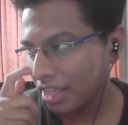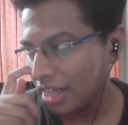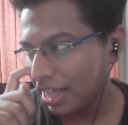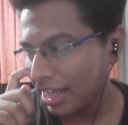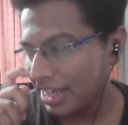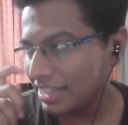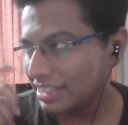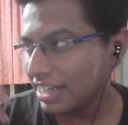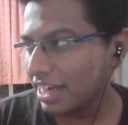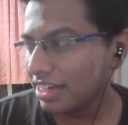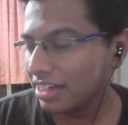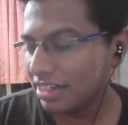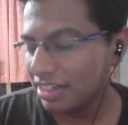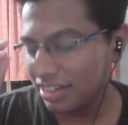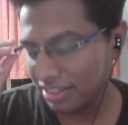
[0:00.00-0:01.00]
It's like
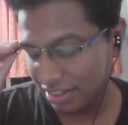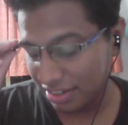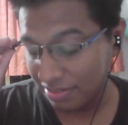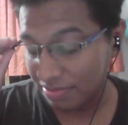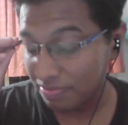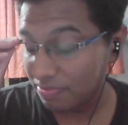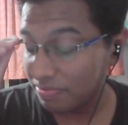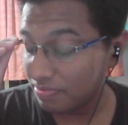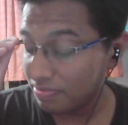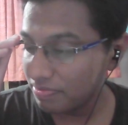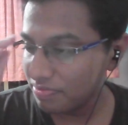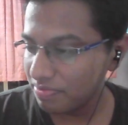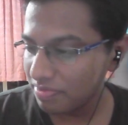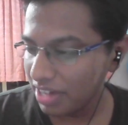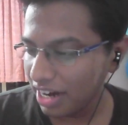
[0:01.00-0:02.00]
a,
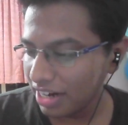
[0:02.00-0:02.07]
I